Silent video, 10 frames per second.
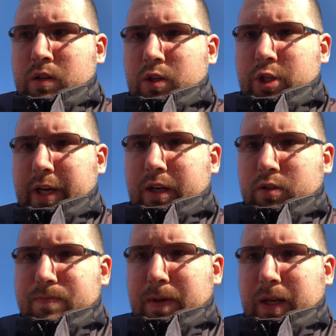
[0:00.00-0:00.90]
The
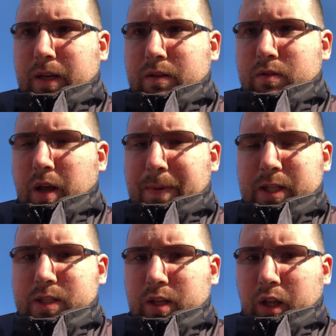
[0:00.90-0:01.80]
channel's been a
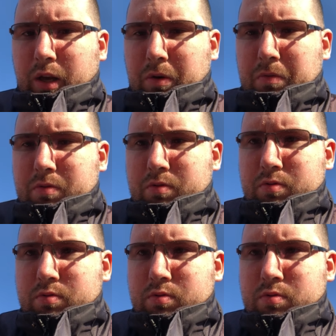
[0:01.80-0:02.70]
bit slow,
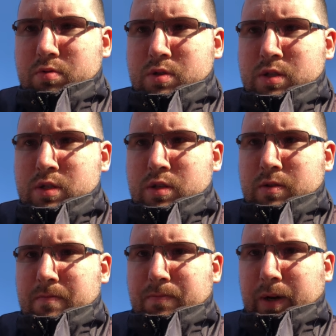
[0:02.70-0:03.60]

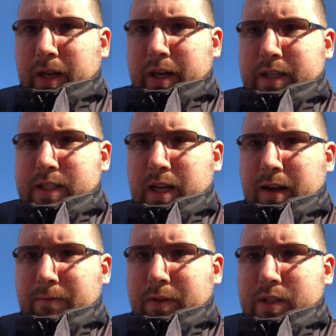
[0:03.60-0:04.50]
but it's
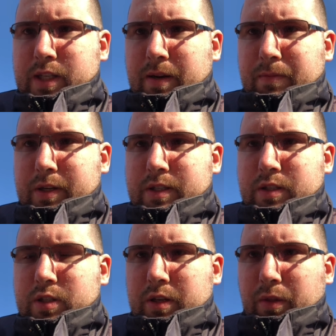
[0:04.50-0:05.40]
not for the same
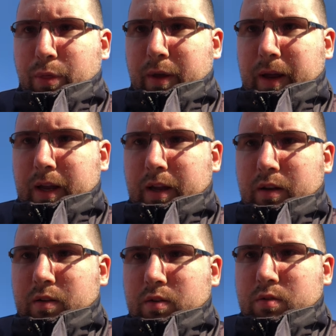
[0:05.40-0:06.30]
reasons you'd think.
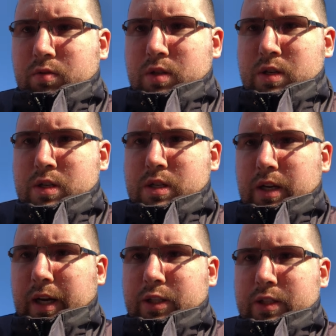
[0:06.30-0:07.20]

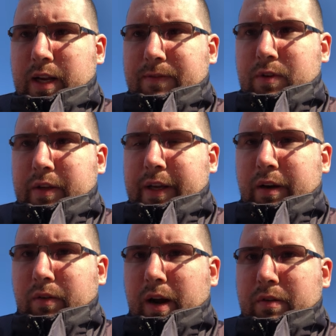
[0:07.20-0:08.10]
I just have to get
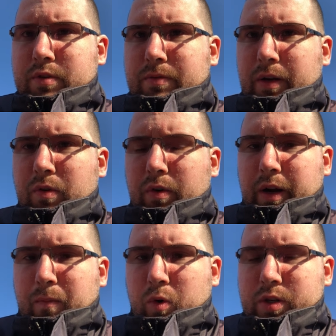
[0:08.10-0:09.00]
around to
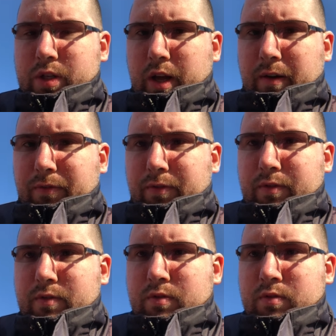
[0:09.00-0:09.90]
recording more stuff,
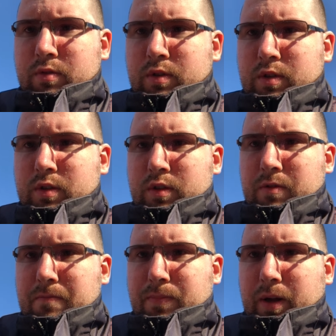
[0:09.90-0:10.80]

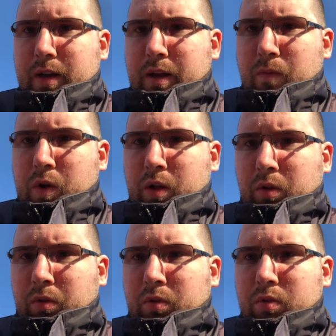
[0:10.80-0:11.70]
but it
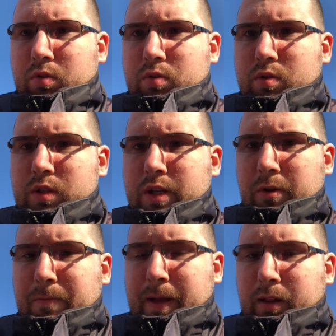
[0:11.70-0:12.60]
will
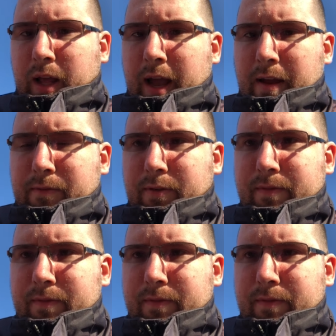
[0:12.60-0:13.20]
still be alive.